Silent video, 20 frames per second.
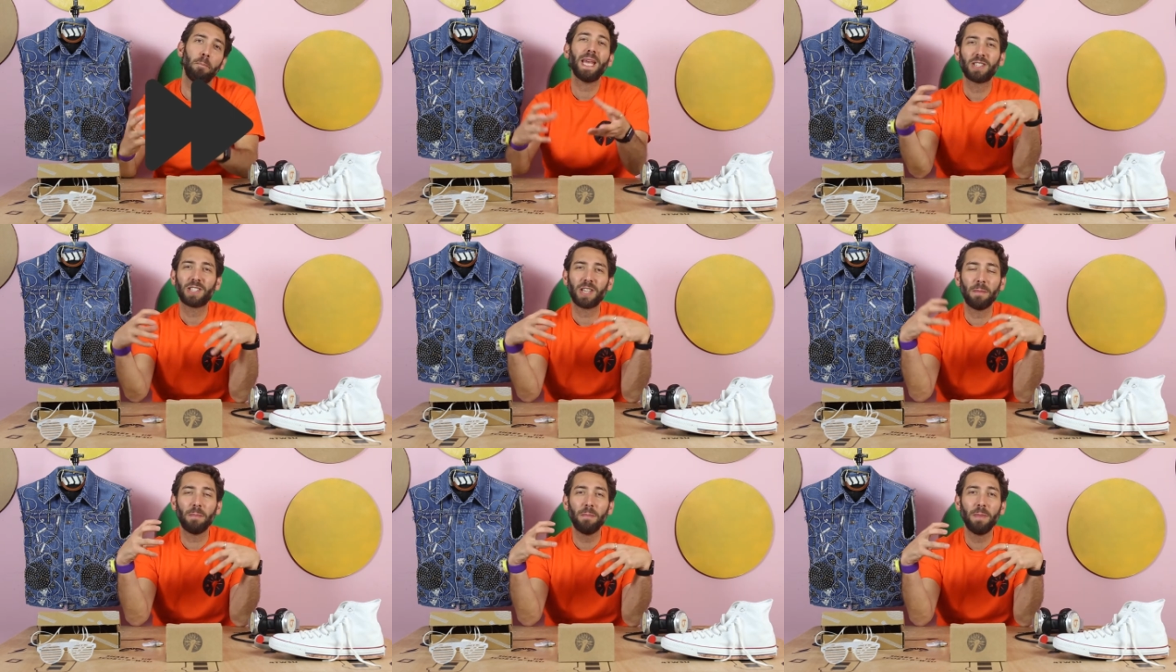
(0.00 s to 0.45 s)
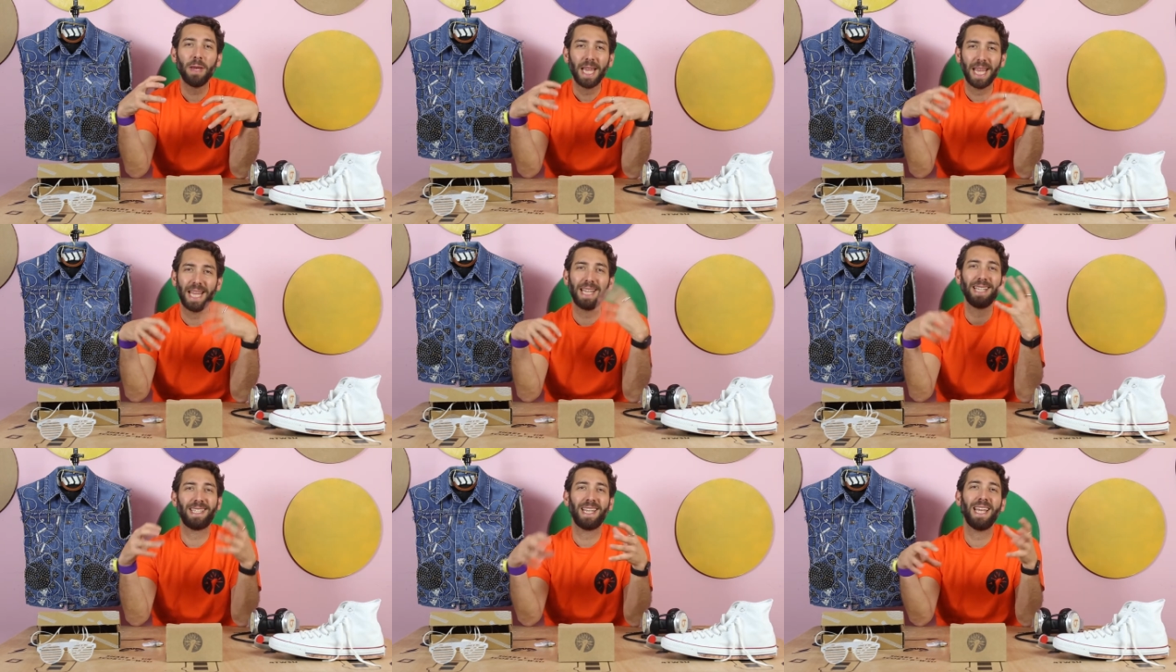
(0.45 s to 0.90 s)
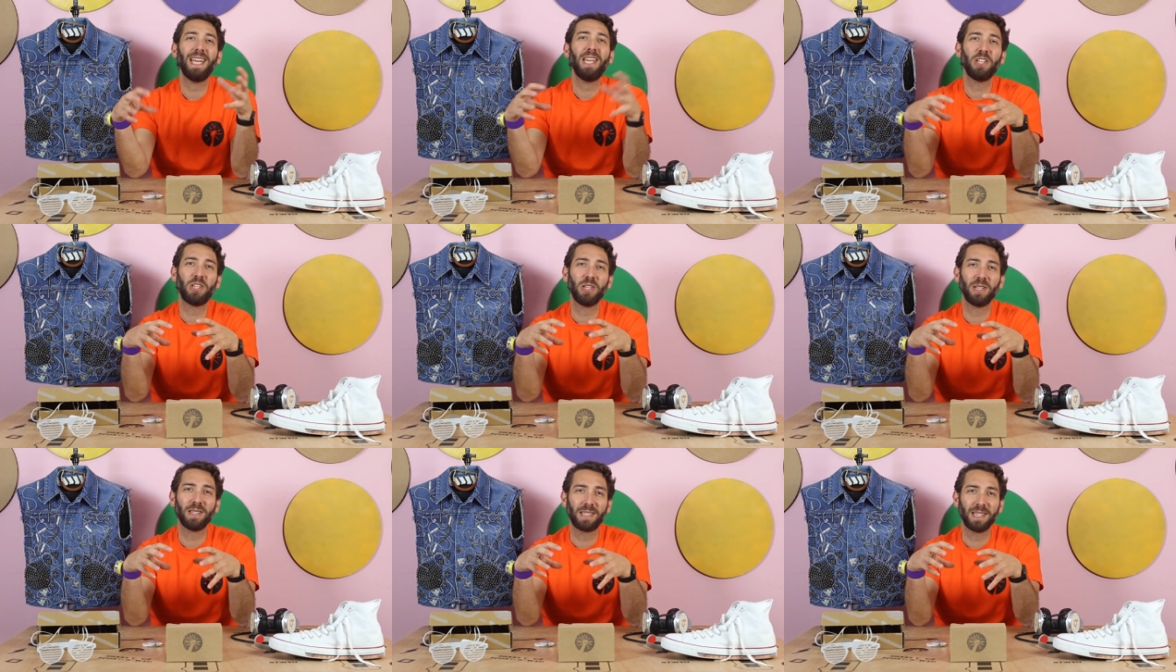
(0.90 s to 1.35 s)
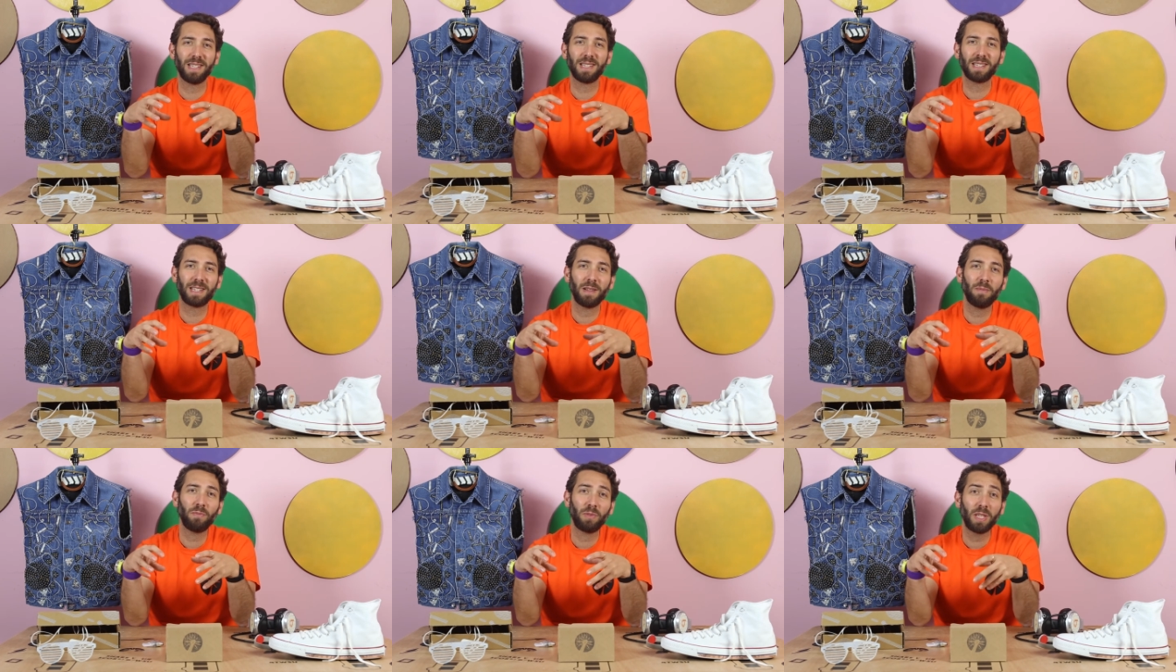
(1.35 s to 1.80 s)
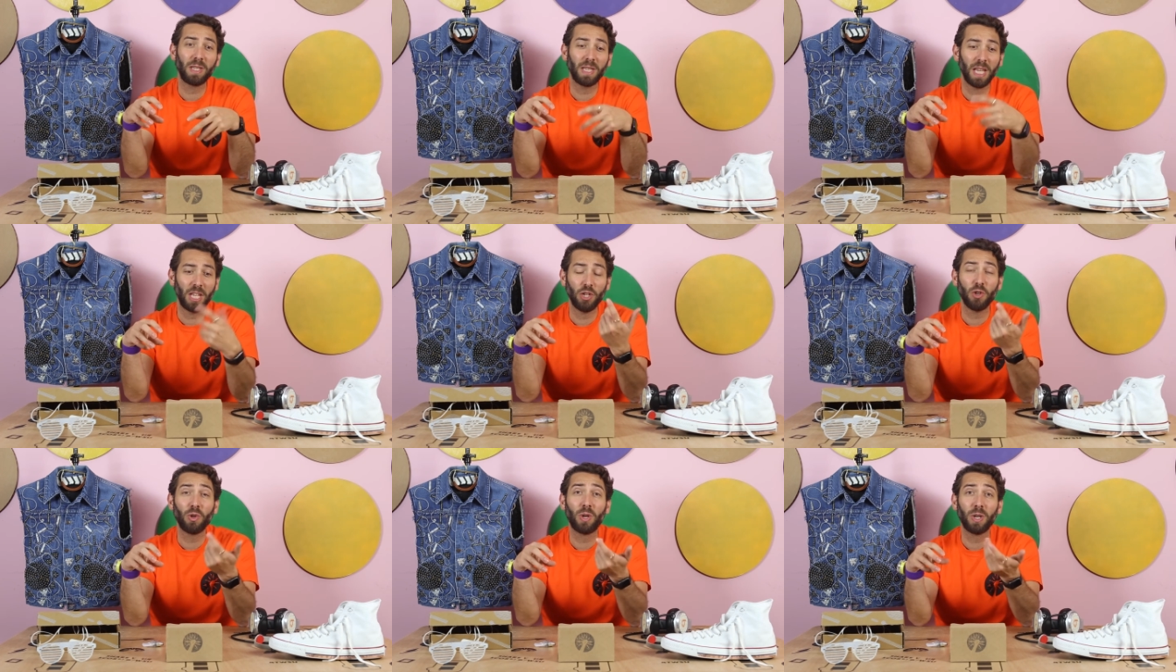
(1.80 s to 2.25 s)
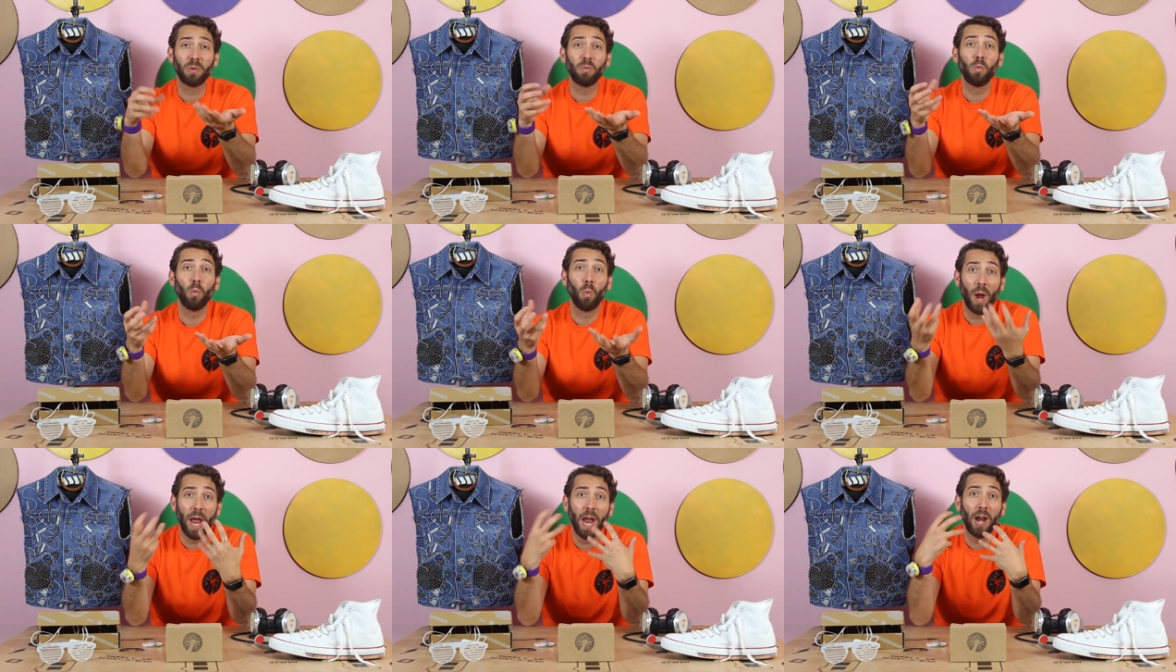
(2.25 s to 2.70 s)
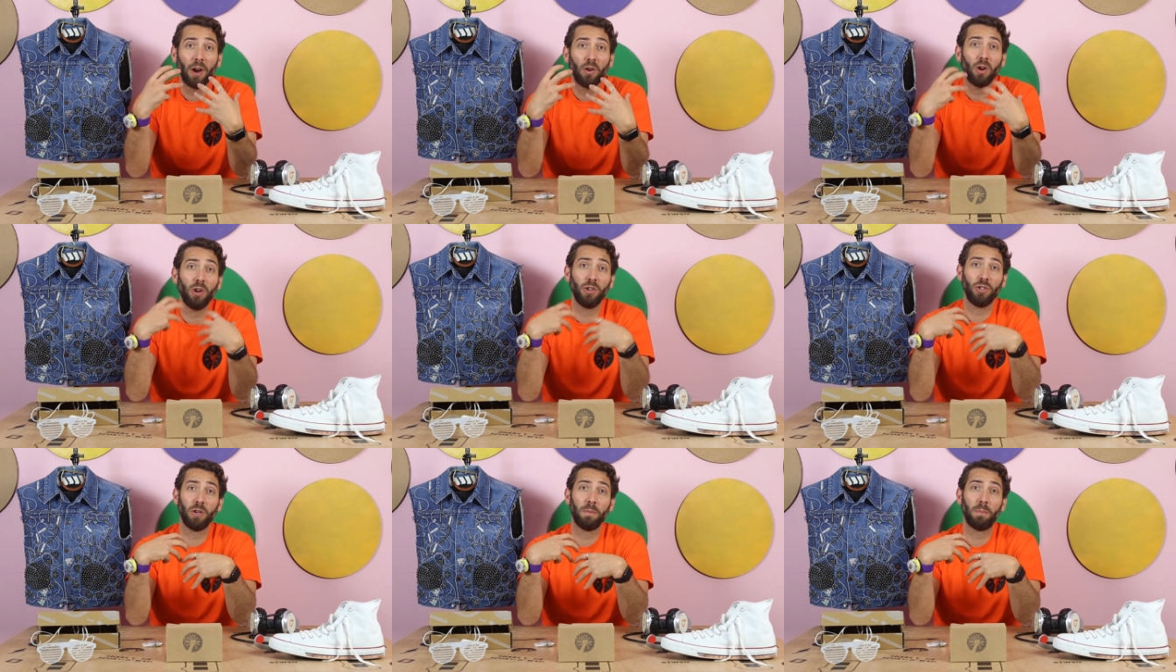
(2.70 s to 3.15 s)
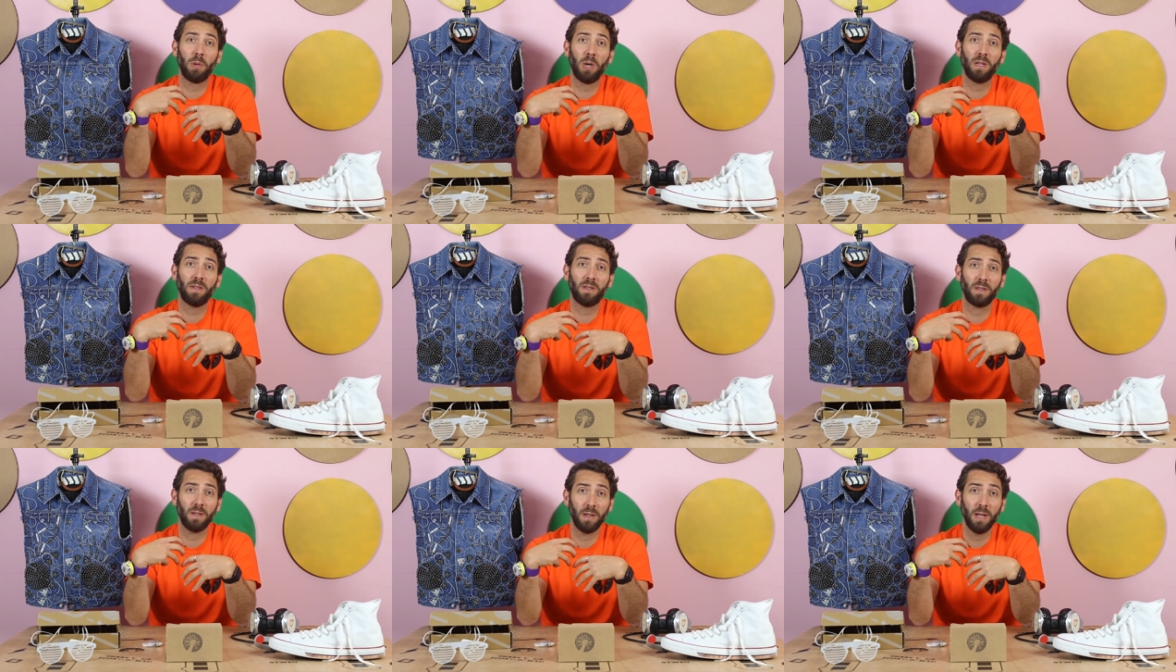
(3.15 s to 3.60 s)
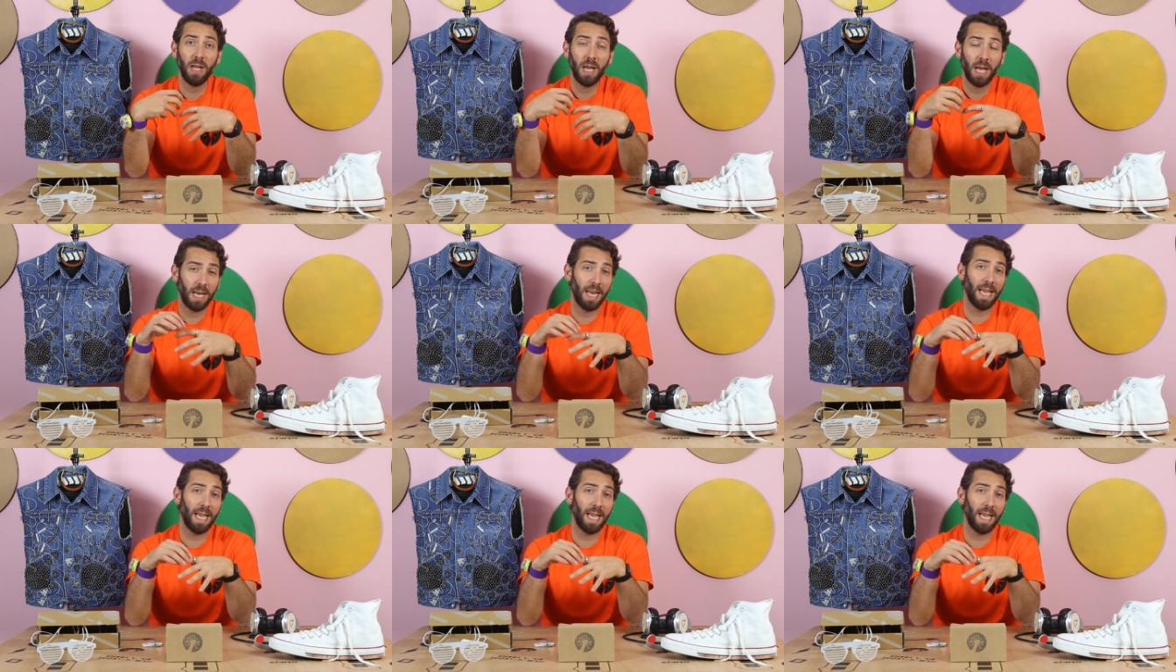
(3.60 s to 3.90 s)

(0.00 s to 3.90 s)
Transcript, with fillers: some intelligence in something that you could wear on your person,